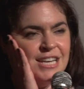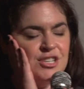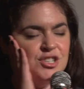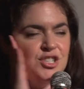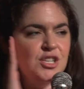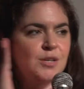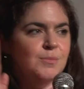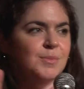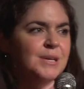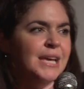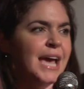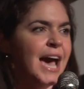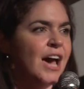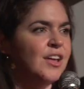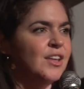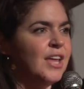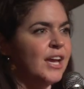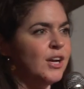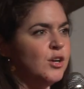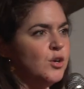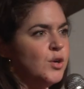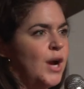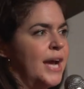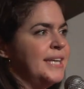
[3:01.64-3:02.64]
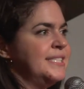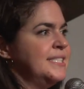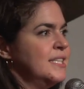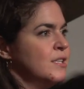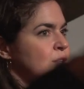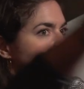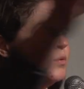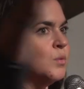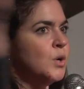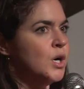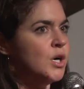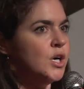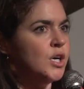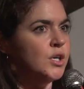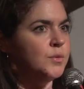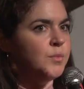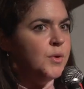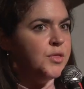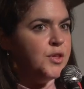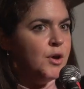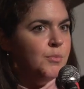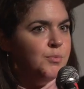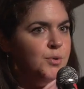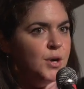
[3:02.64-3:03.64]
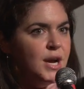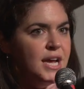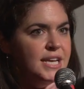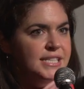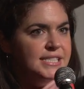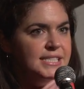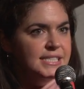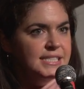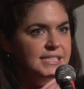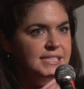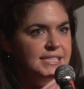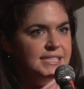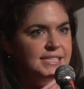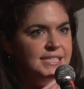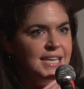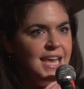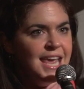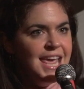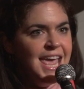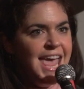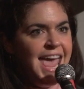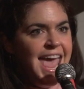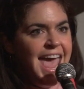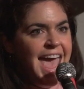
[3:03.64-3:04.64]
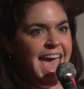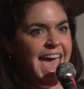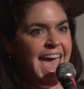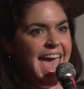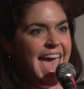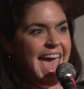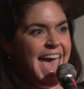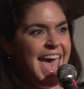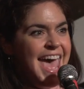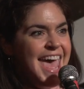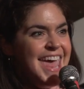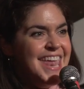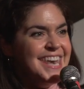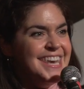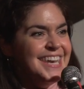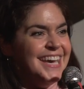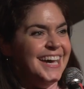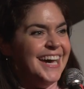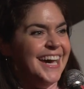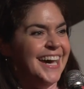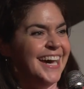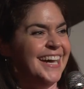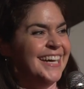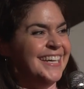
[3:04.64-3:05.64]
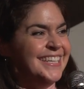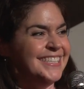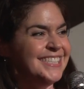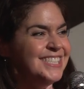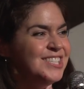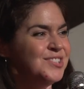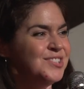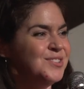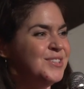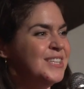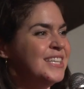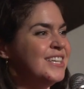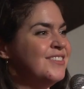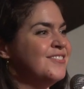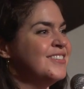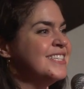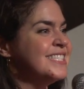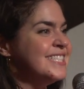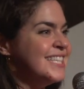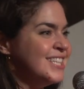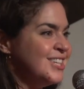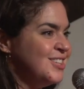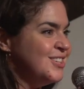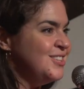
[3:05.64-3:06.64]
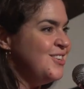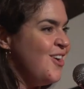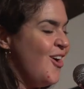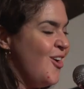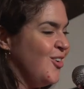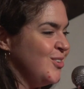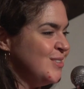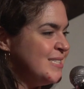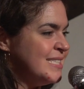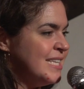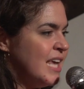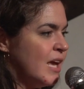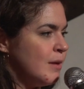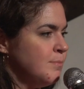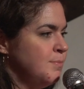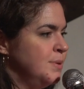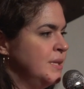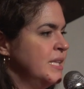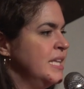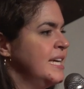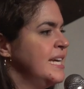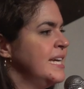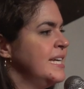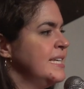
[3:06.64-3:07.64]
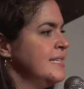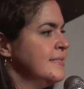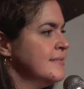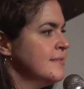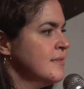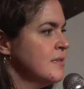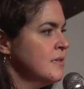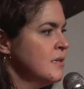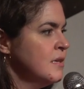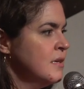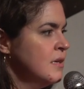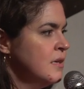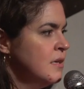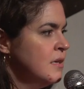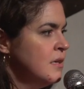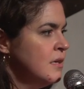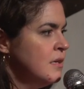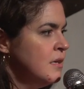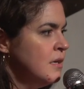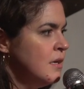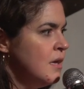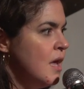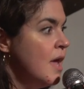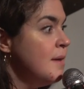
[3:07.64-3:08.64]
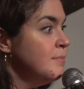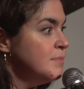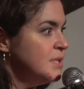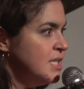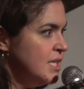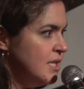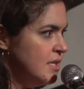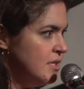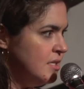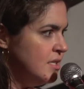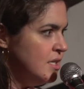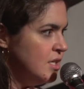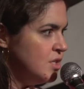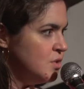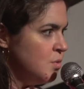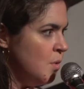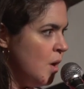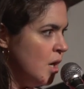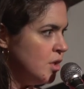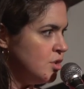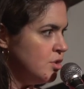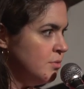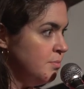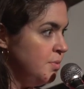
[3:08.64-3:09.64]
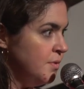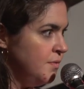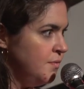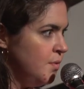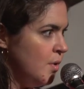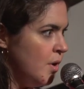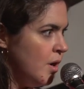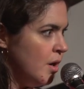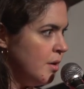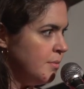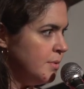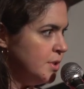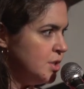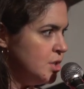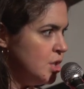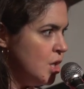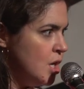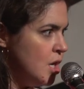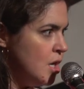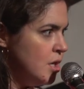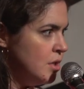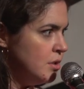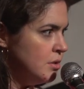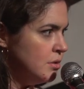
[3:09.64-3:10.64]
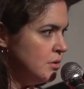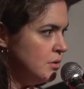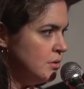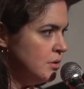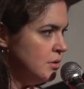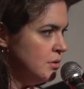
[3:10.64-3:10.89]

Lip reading: and she'd be out, like, gracing the world with her presence. And she would leave us little notes, like, please, empty the dishwasher before I return.